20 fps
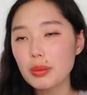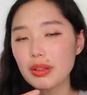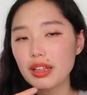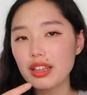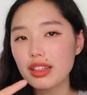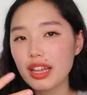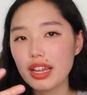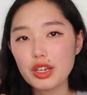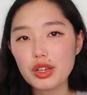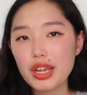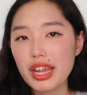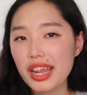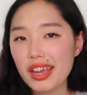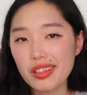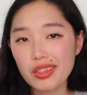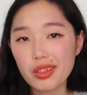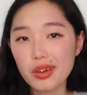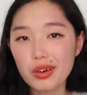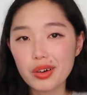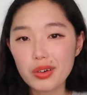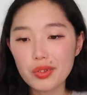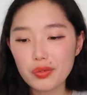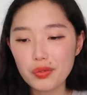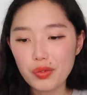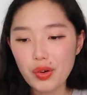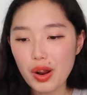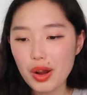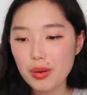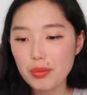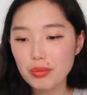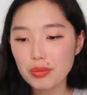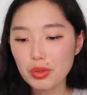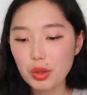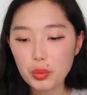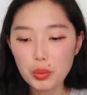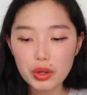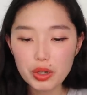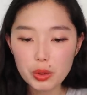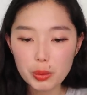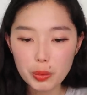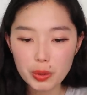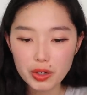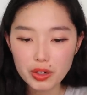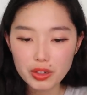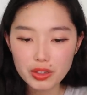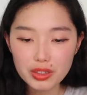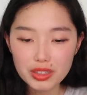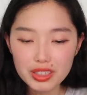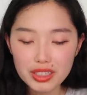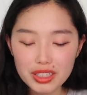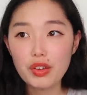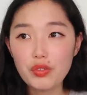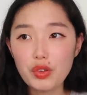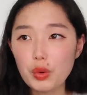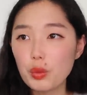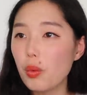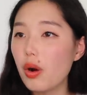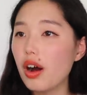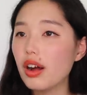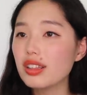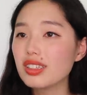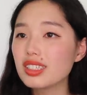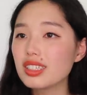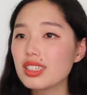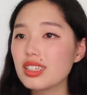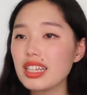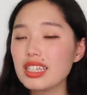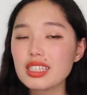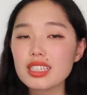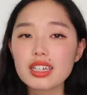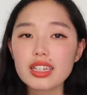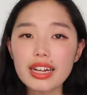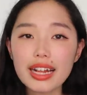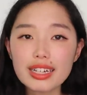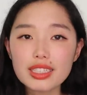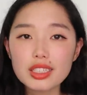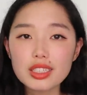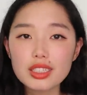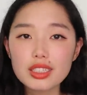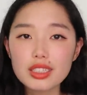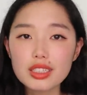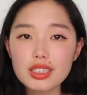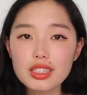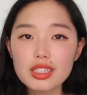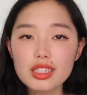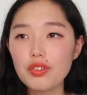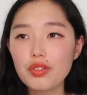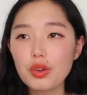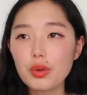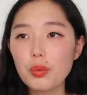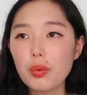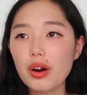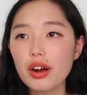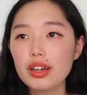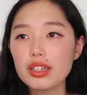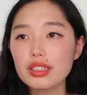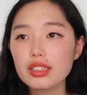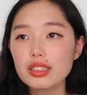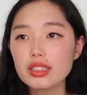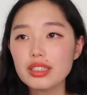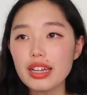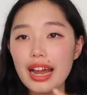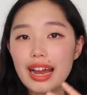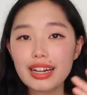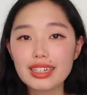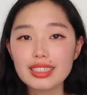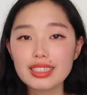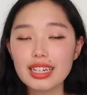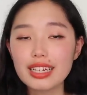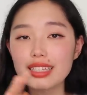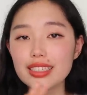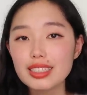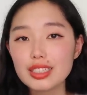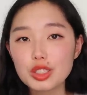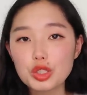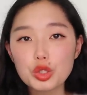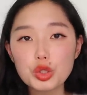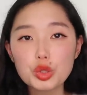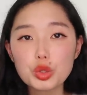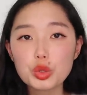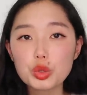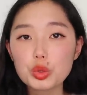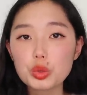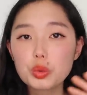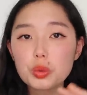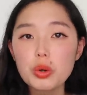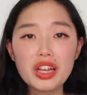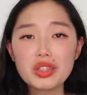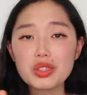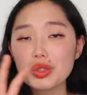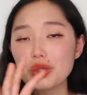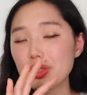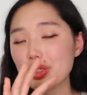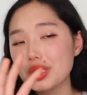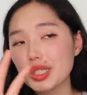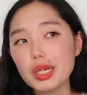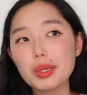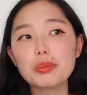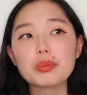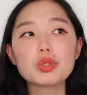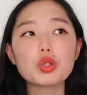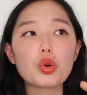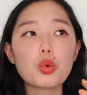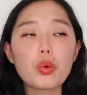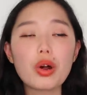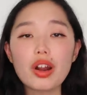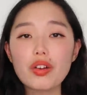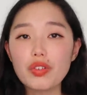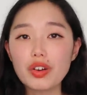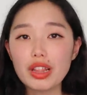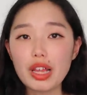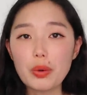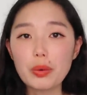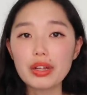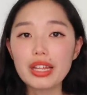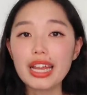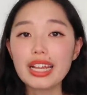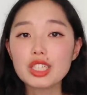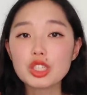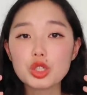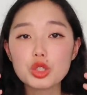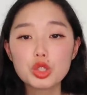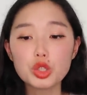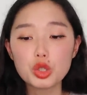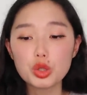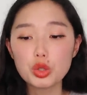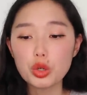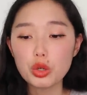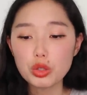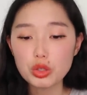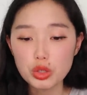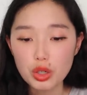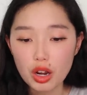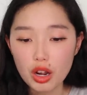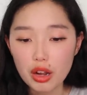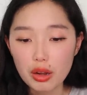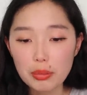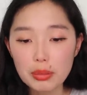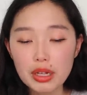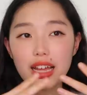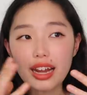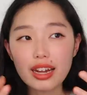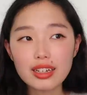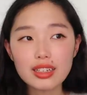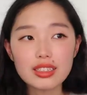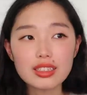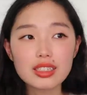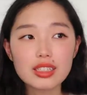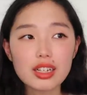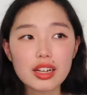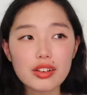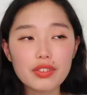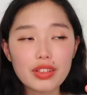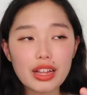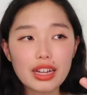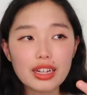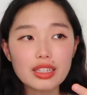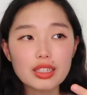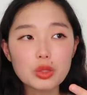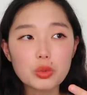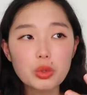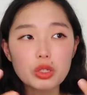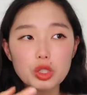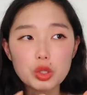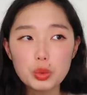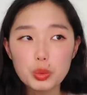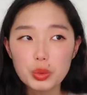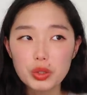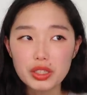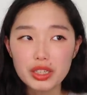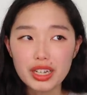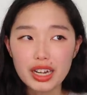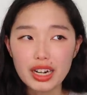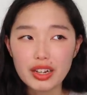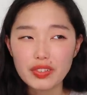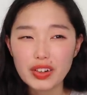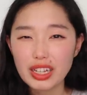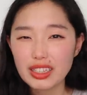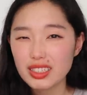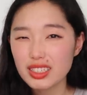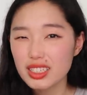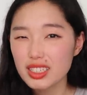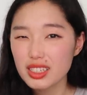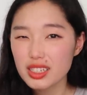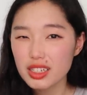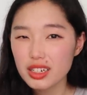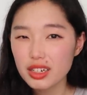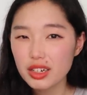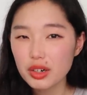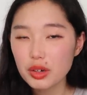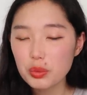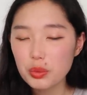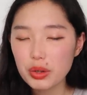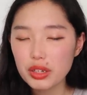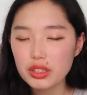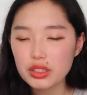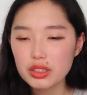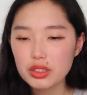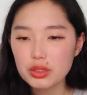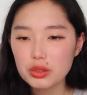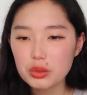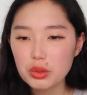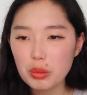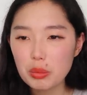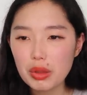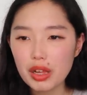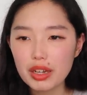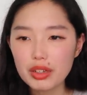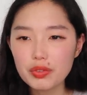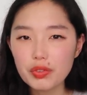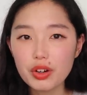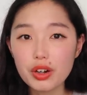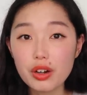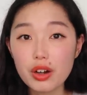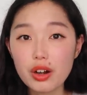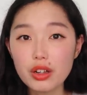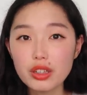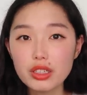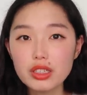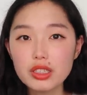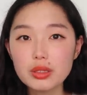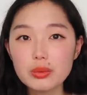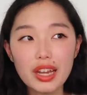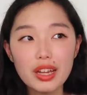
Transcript: something that you can't learn from the real world, if you want these connections, if you want access to internships or whatever that will get you to your job, that kind of stuff. That is what you really kind of had to consider when you apply for a college.